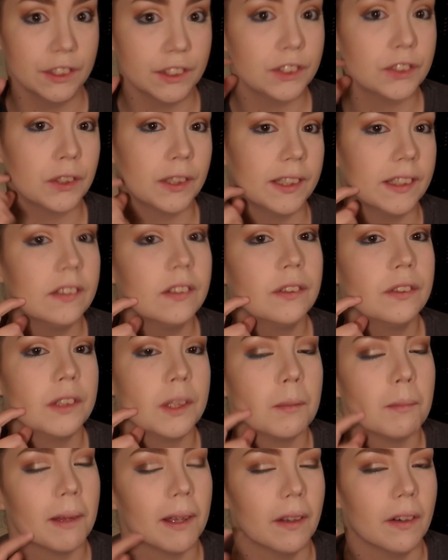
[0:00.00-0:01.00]

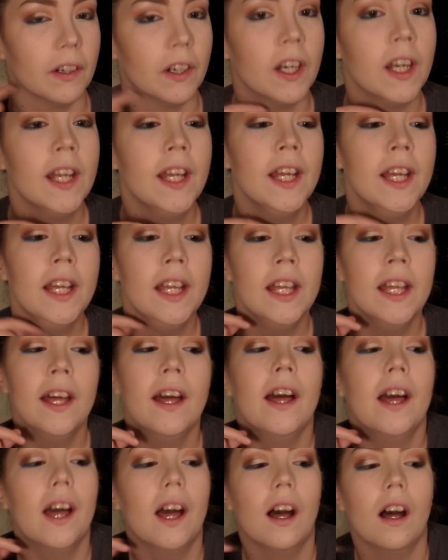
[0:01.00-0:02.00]
translucent powder,
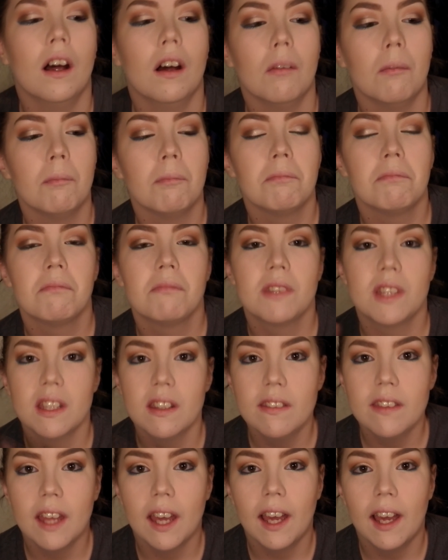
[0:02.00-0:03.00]
did
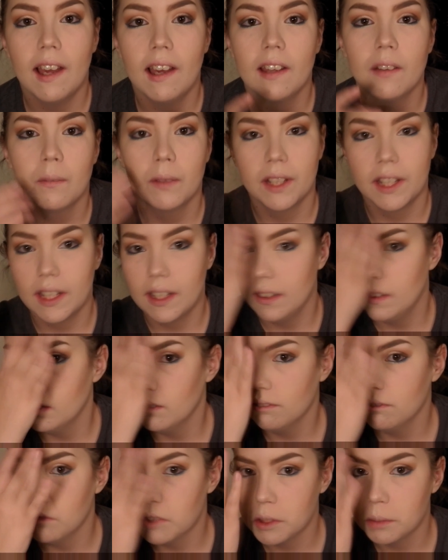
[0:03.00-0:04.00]
that, went ahead
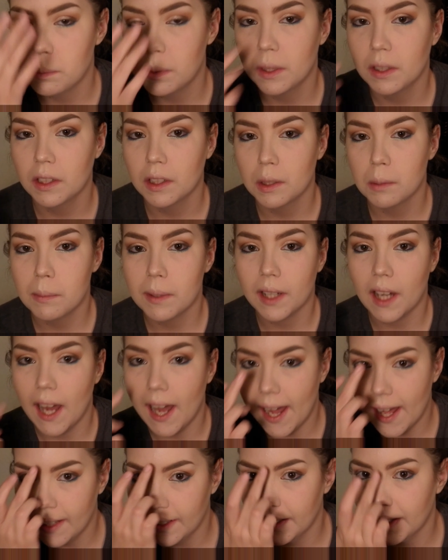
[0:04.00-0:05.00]
and just put a little bit of
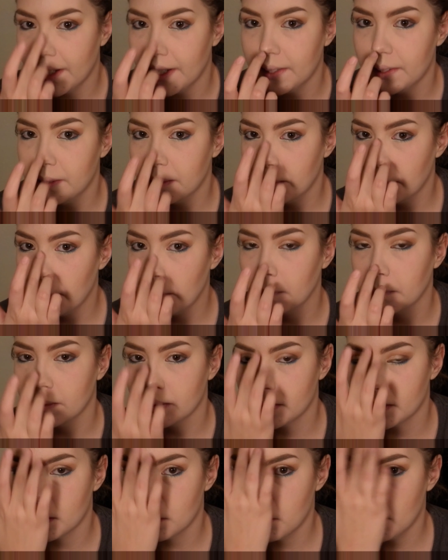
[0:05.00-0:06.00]
highlight on the
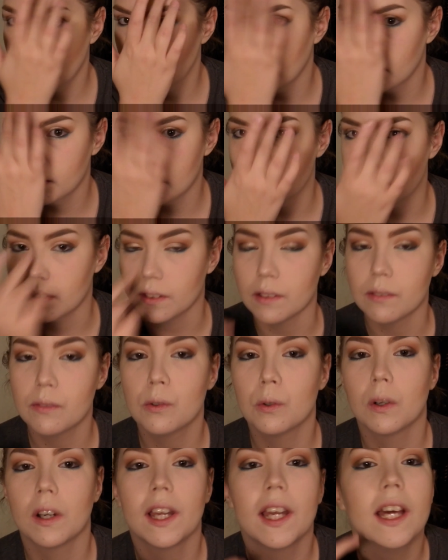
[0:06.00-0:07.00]
center of my nose and on the
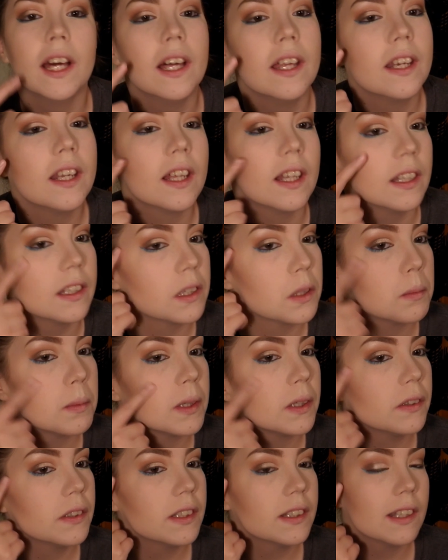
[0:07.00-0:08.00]
forehead, a little bit
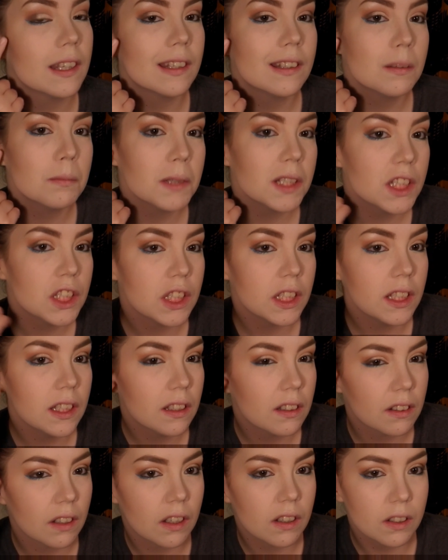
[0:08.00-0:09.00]
on the sides of my cheek,
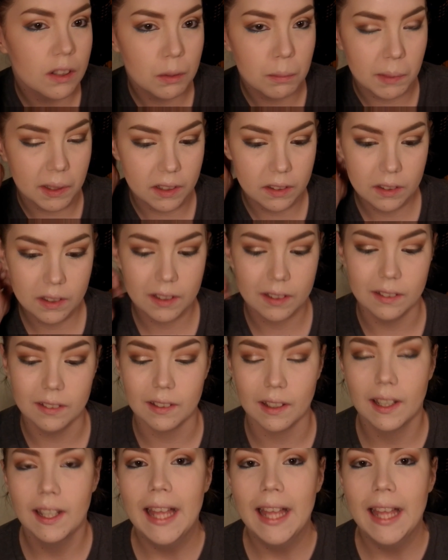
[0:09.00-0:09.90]
not too much because